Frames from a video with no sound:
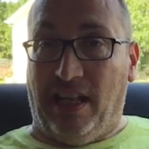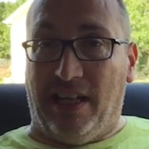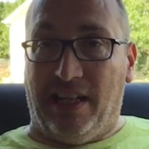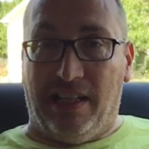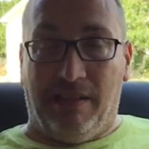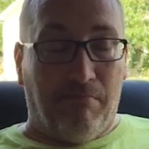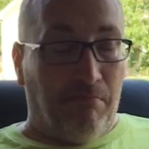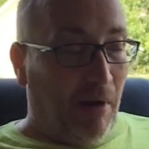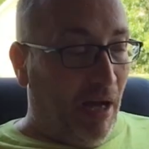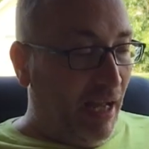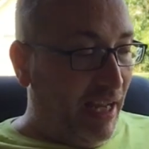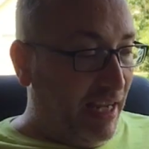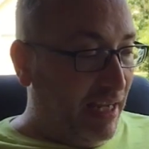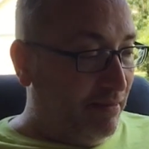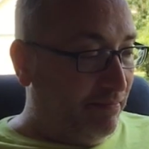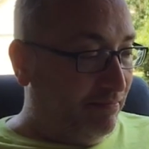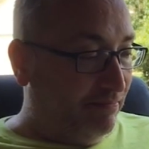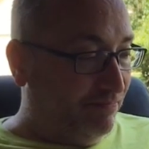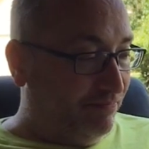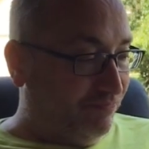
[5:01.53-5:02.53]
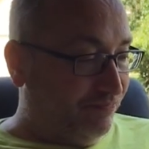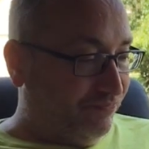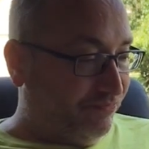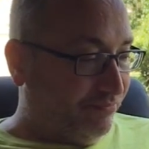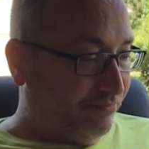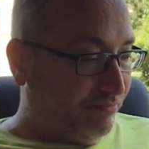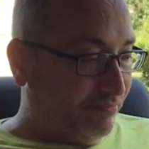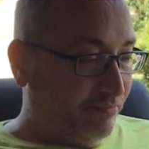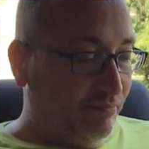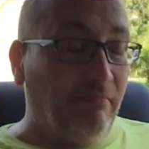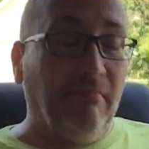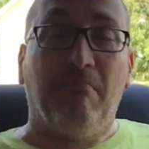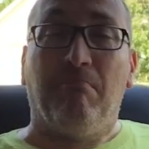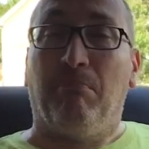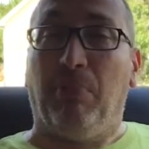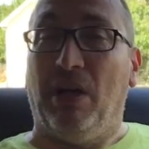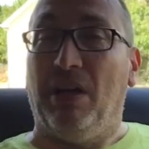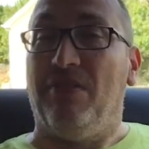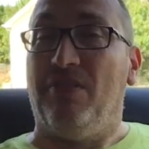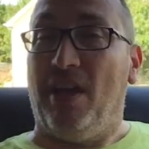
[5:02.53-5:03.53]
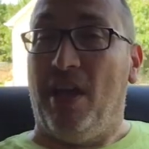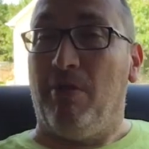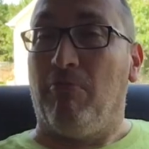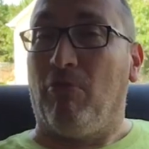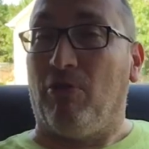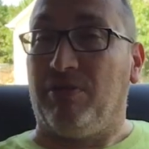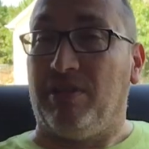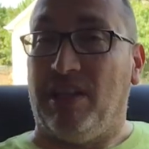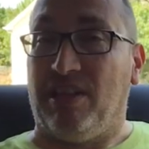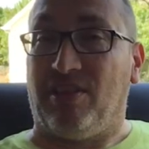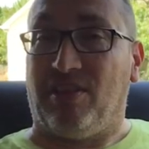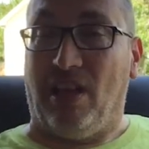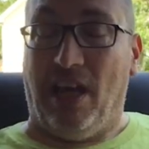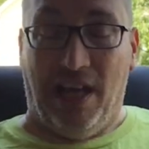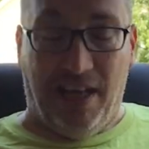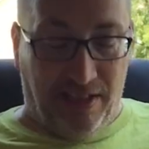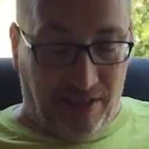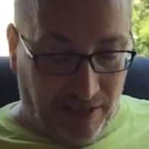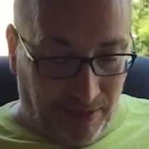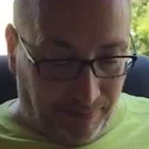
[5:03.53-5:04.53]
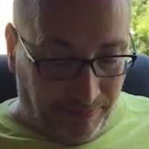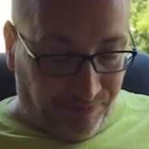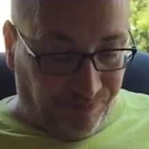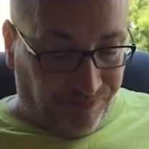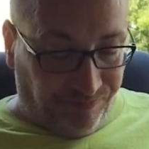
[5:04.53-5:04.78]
I didn't buy it, but they were dislikes.